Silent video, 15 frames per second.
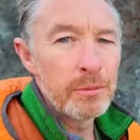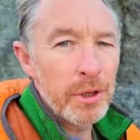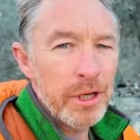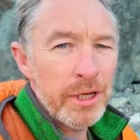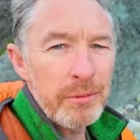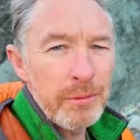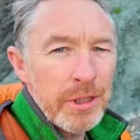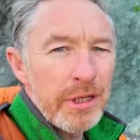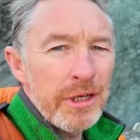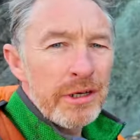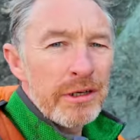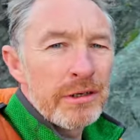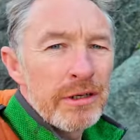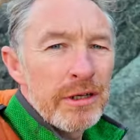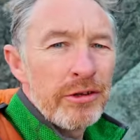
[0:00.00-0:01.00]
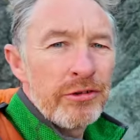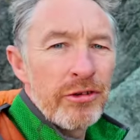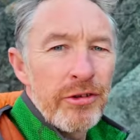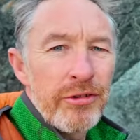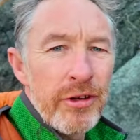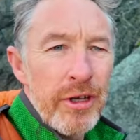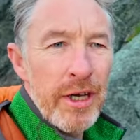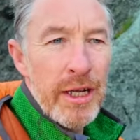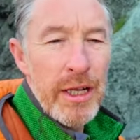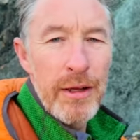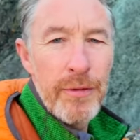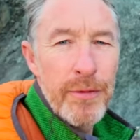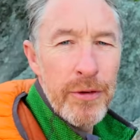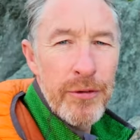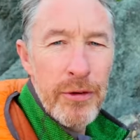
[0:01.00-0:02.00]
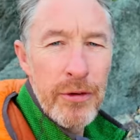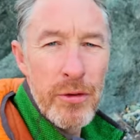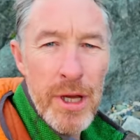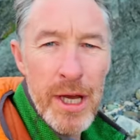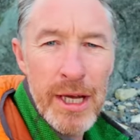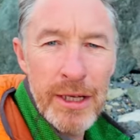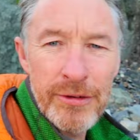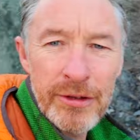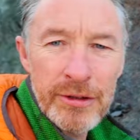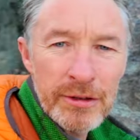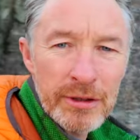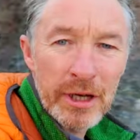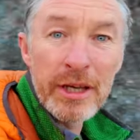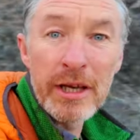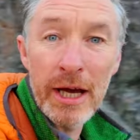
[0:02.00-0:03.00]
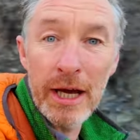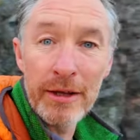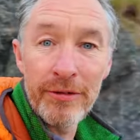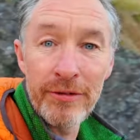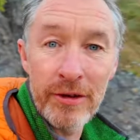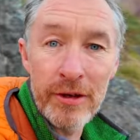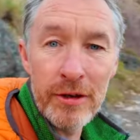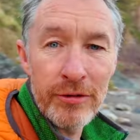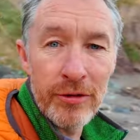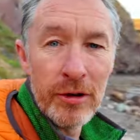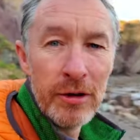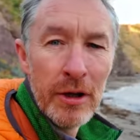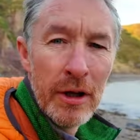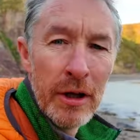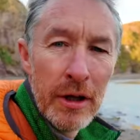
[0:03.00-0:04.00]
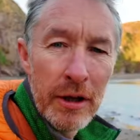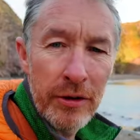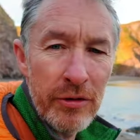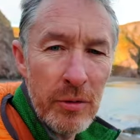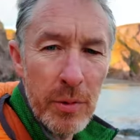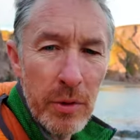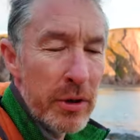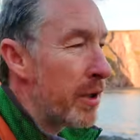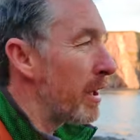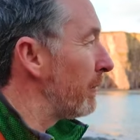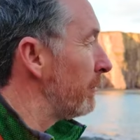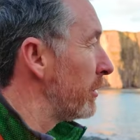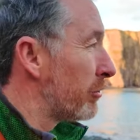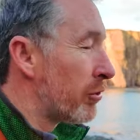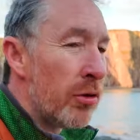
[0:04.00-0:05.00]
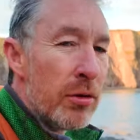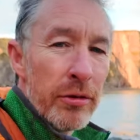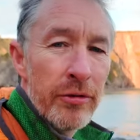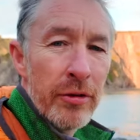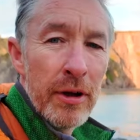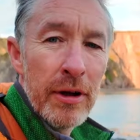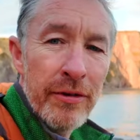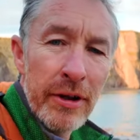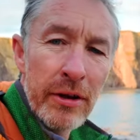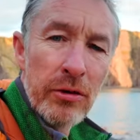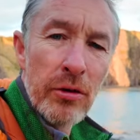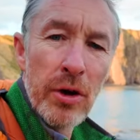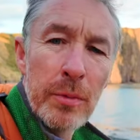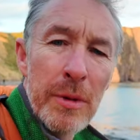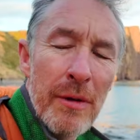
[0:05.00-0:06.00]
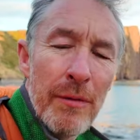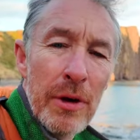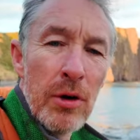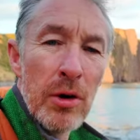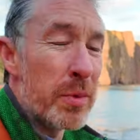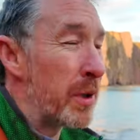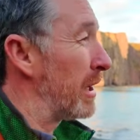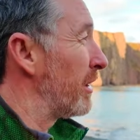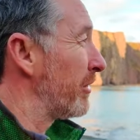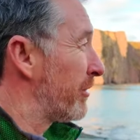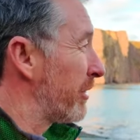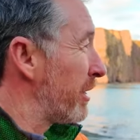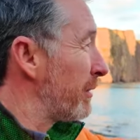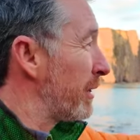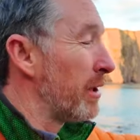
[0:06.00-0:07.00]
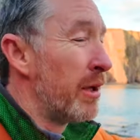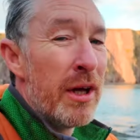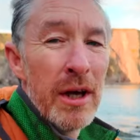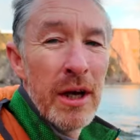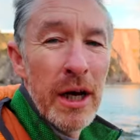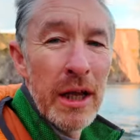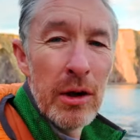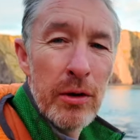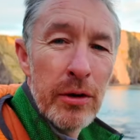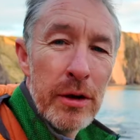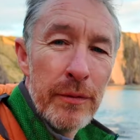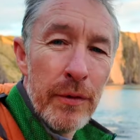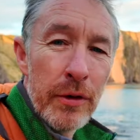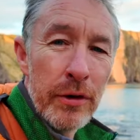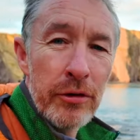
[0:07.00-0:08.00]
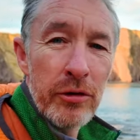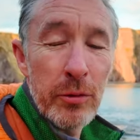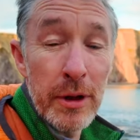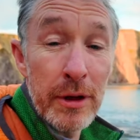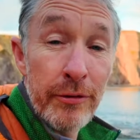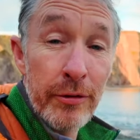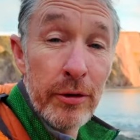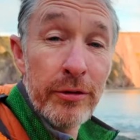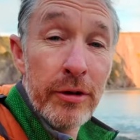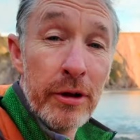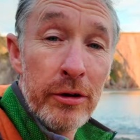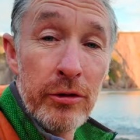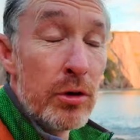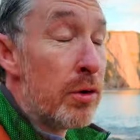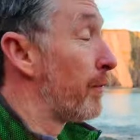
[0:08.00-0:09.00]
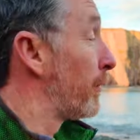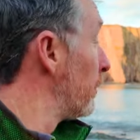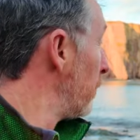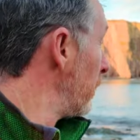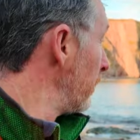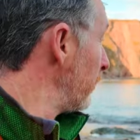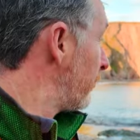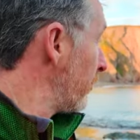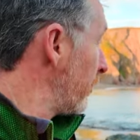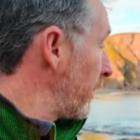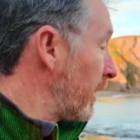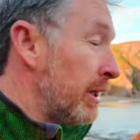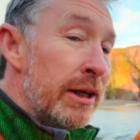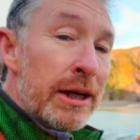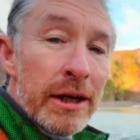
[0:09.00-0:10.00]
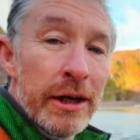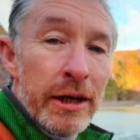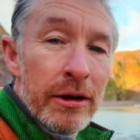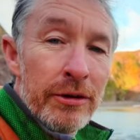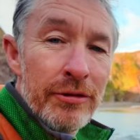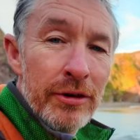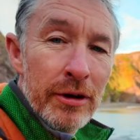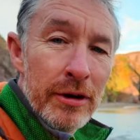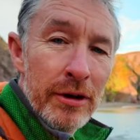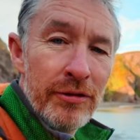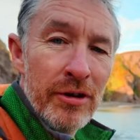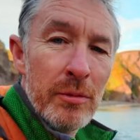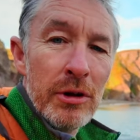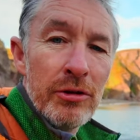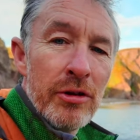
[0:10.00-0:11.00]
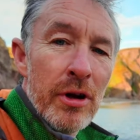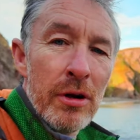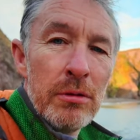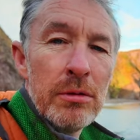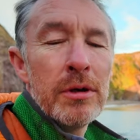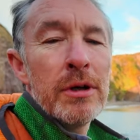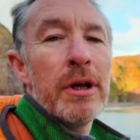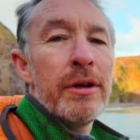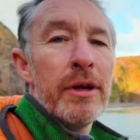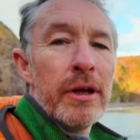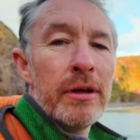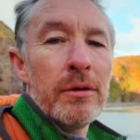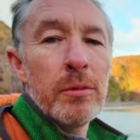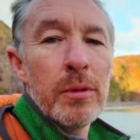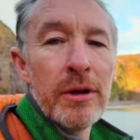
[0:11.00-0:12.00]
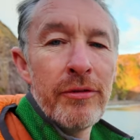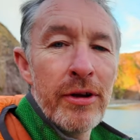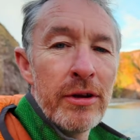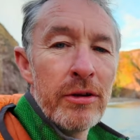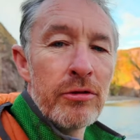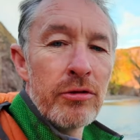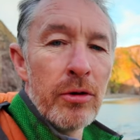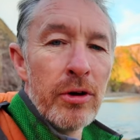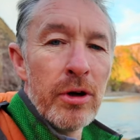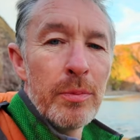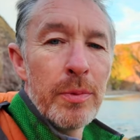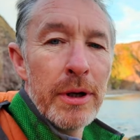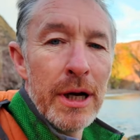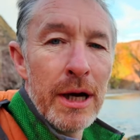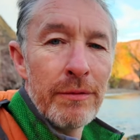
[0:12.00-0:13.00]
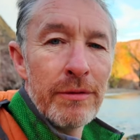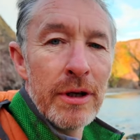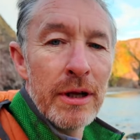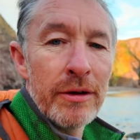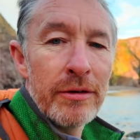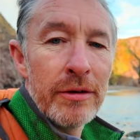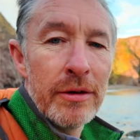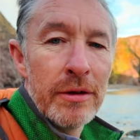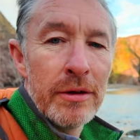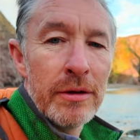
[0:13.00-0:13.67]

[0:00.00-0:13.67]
behind me here is just a cliff, so you can't, I can't see. So this is the beauty of having the drone. So I'll send the drone up to have a look, but I'll also give you a look at the footage as well. So it's a two for one. So yeah, here's this image now, and then we'll send the drone up after that.